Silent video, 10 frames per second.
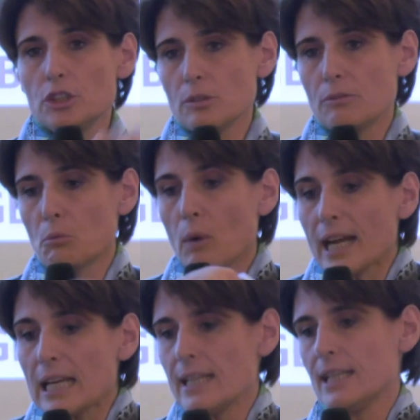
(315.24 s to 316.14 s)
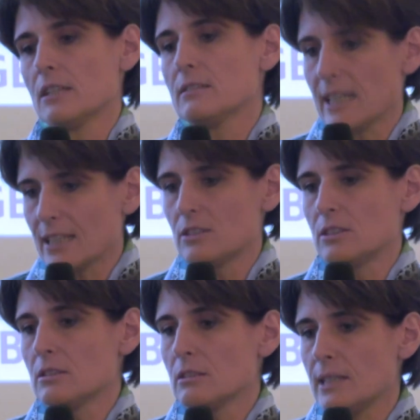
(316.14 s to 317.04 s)
widely
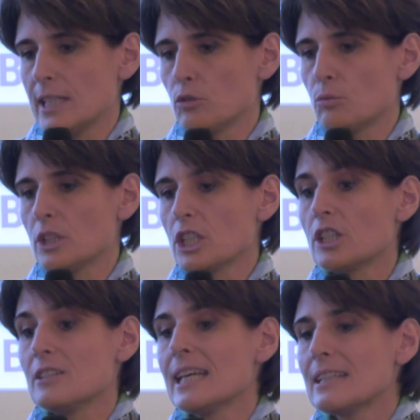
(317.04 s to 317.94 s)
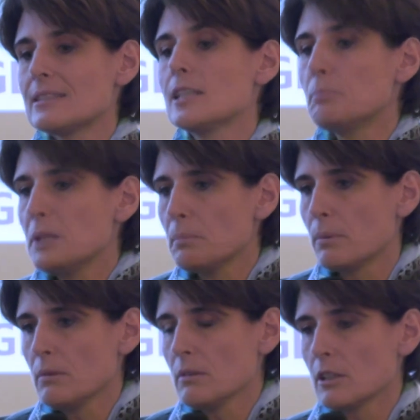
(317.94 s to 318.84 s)
connected network, connecting
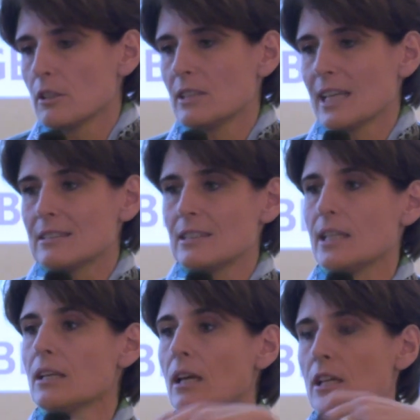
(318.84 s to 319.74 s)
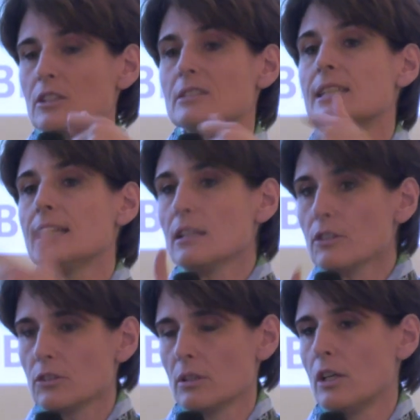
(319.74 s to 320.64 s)
people, connecting the
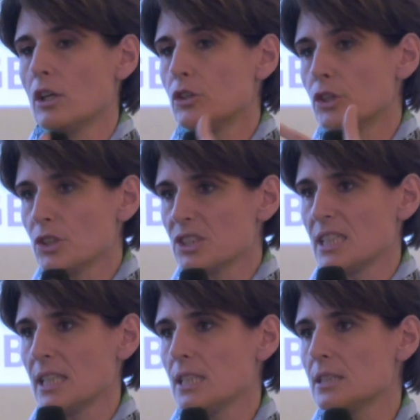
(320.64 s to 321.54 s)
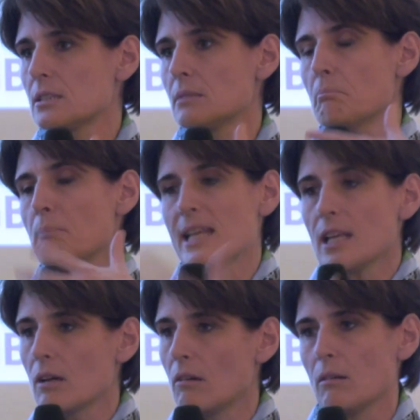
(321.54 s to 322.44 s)
skilled nurses,
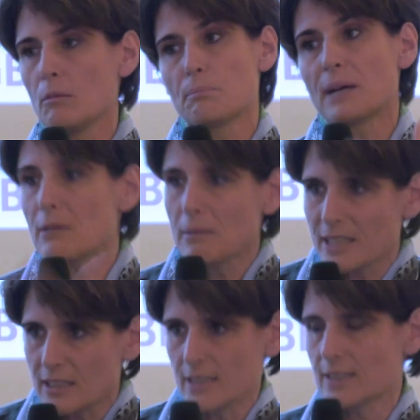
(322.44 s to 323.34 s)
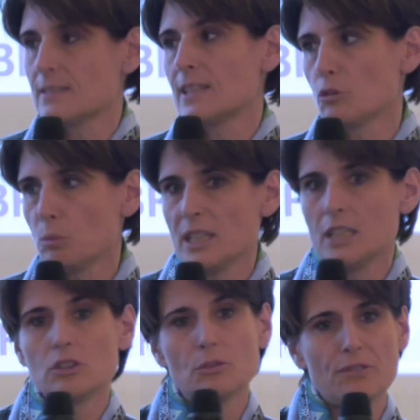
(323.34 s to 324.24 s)
medical, paramedics that we
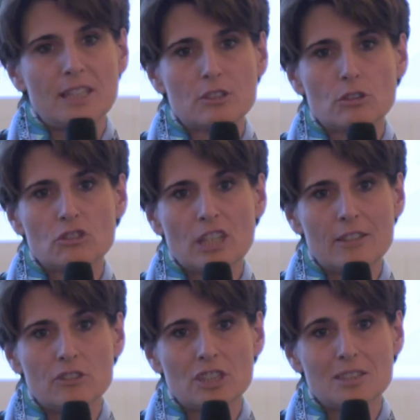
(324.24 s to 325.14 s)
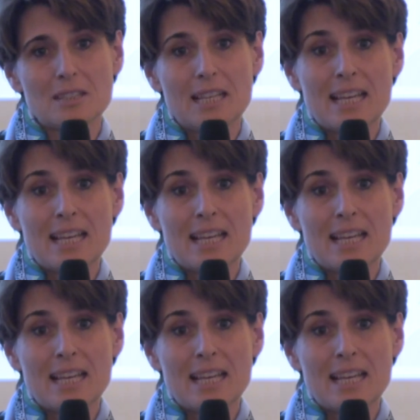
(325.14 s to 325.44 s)
need to face those challenges.